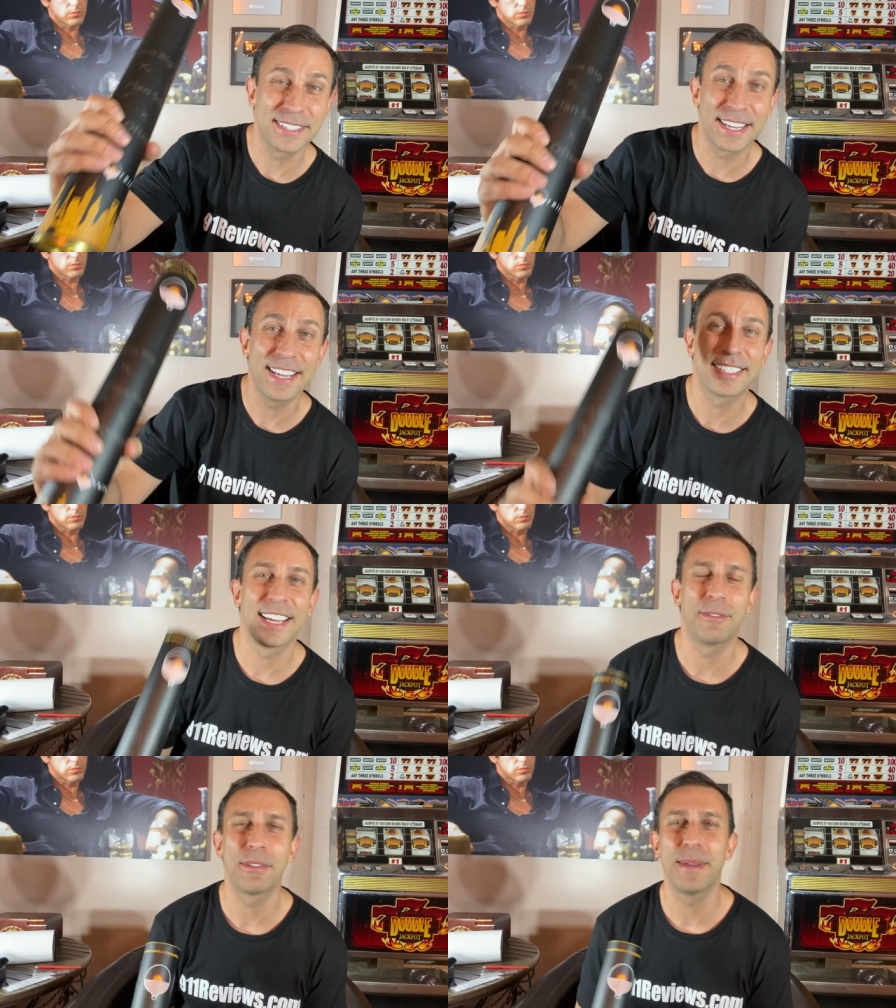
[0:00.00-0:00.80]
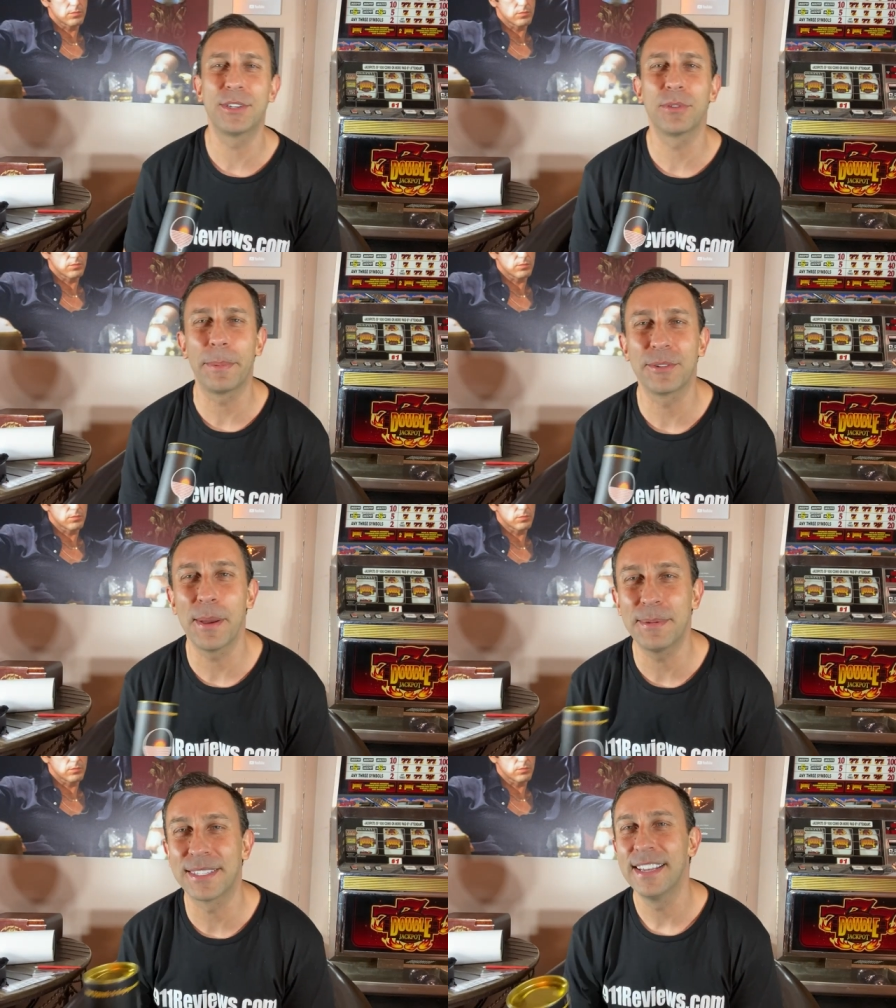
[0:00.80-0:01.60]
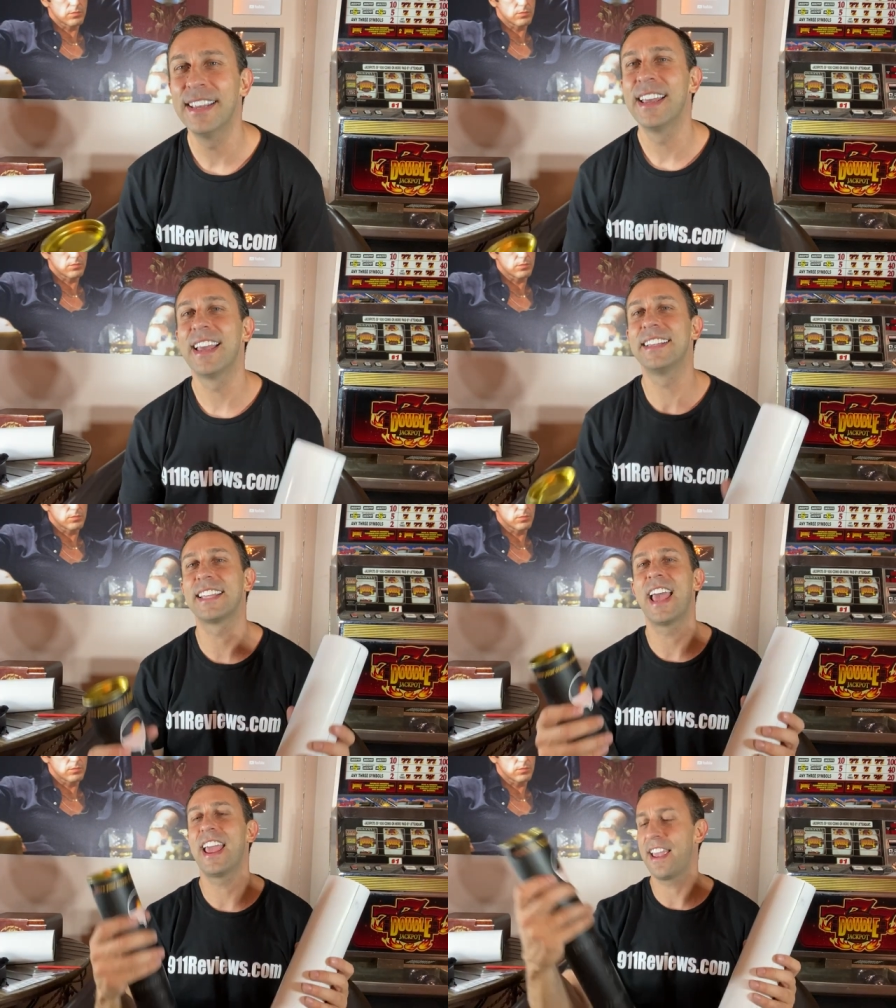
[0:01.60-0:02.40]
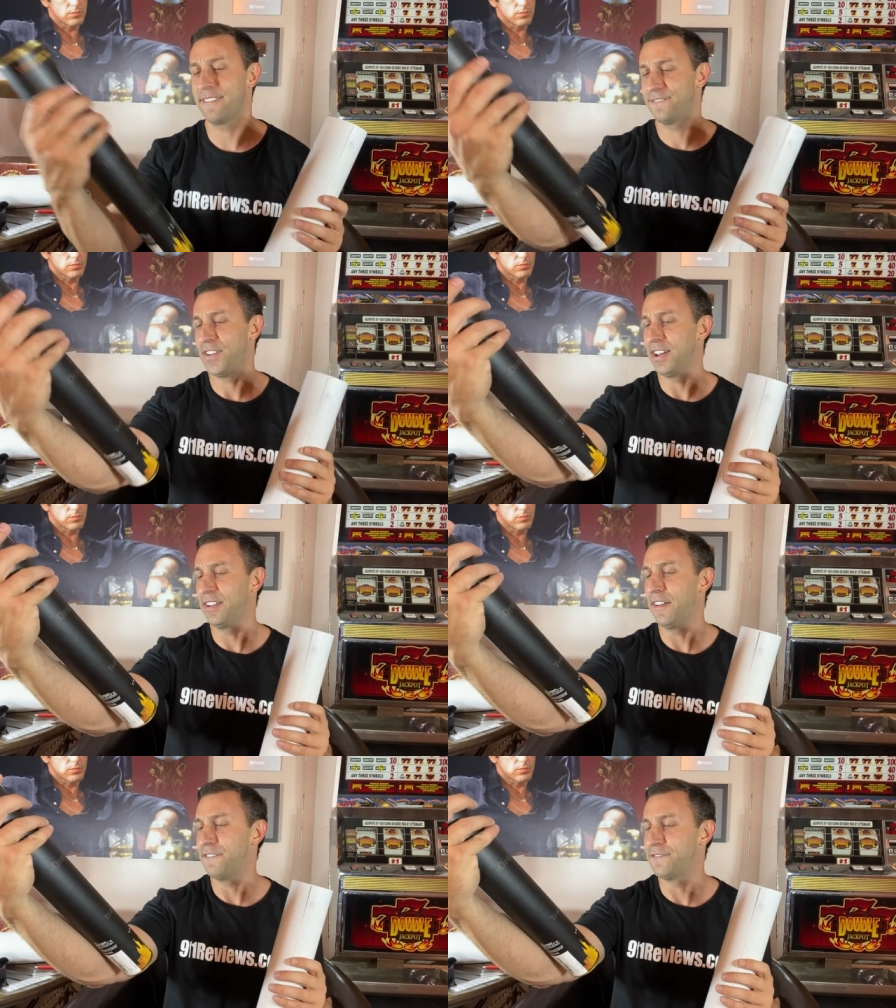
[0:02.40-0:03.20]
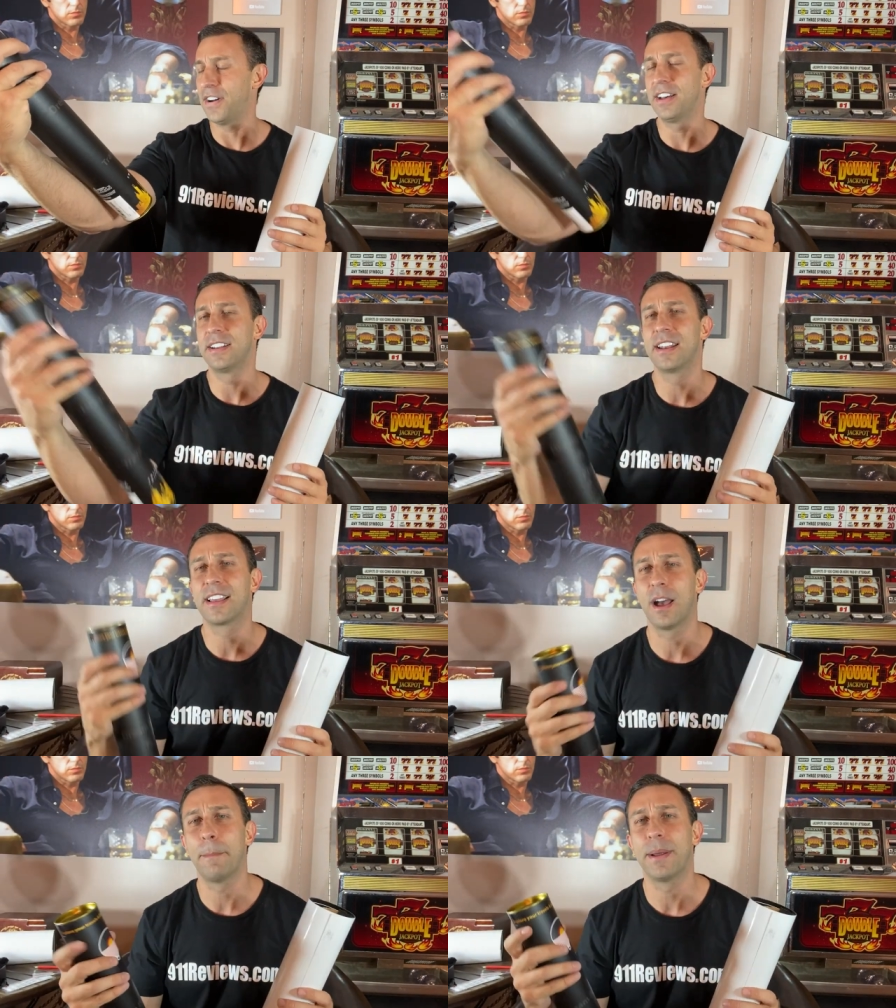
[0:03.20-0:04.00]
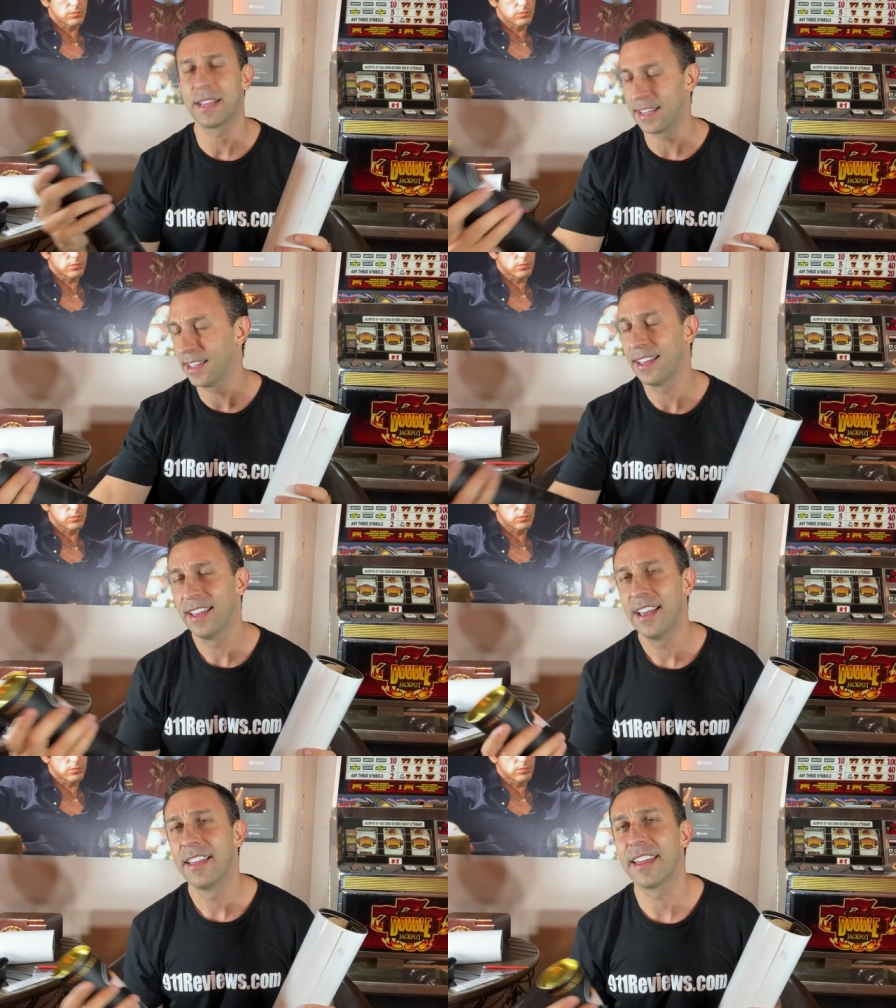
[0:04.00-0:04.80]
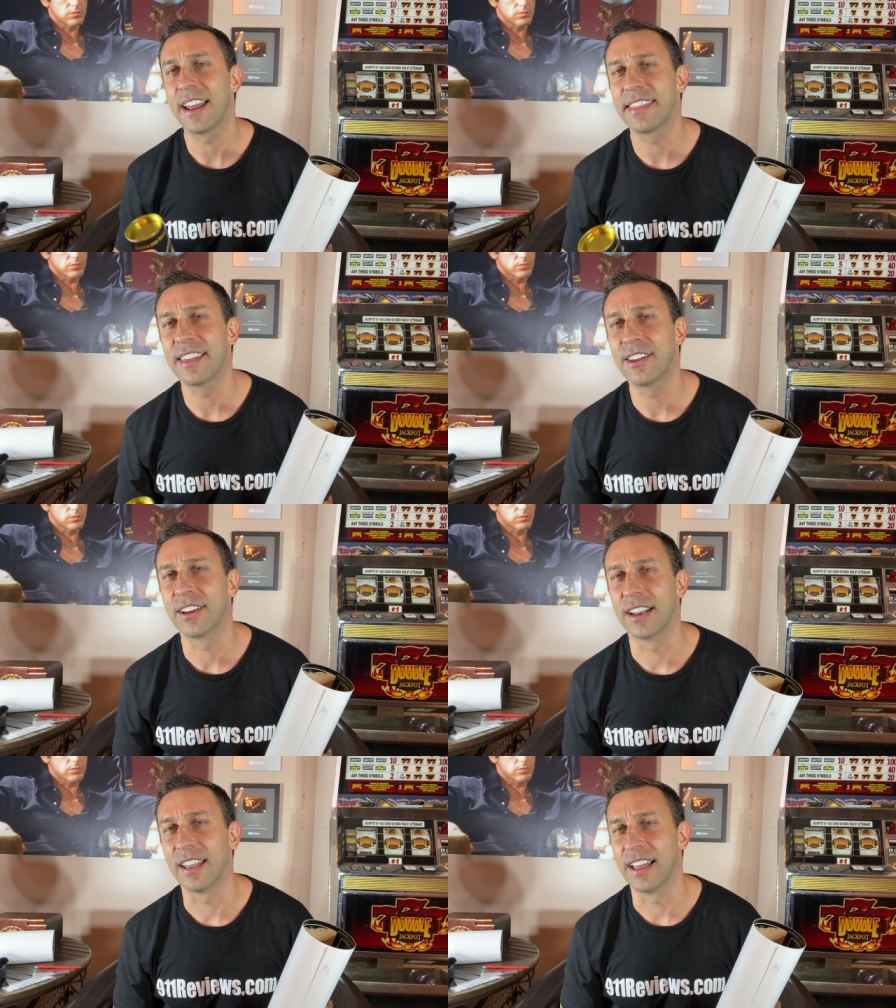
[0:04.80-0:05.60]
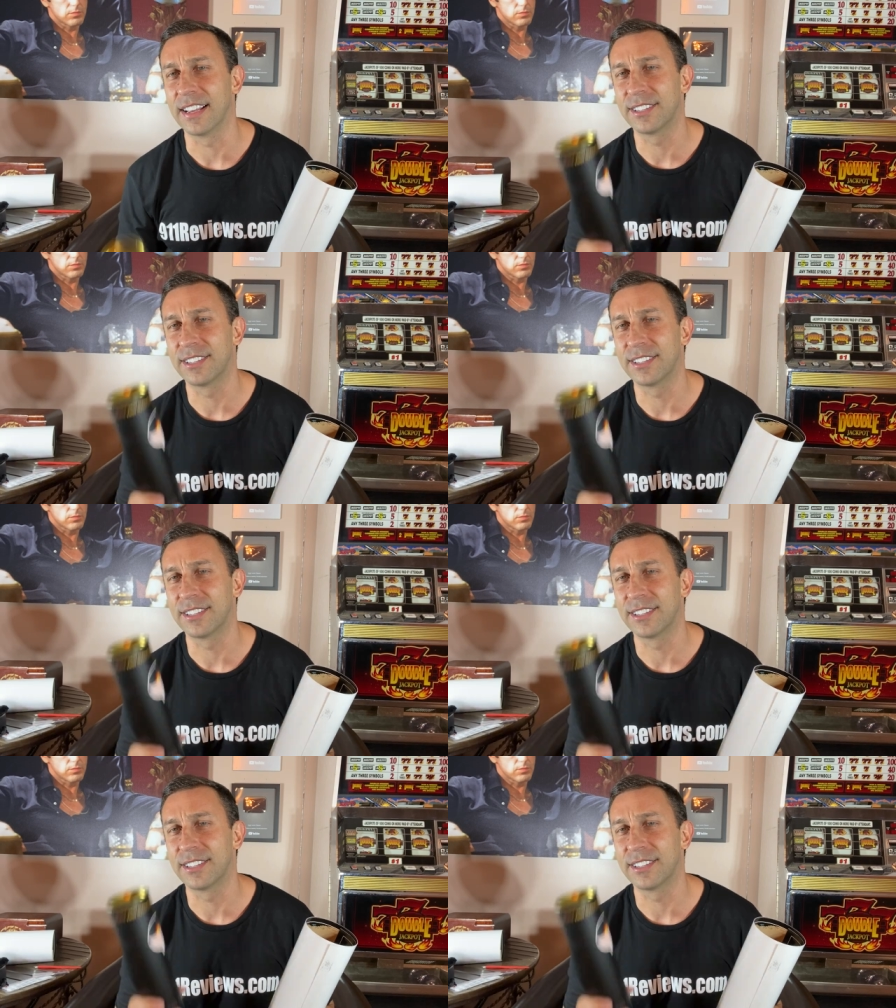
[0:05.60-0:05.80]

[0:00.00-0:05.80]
say, say it with me. Tripa Trips is a fun, fun company that I think you're gonna like.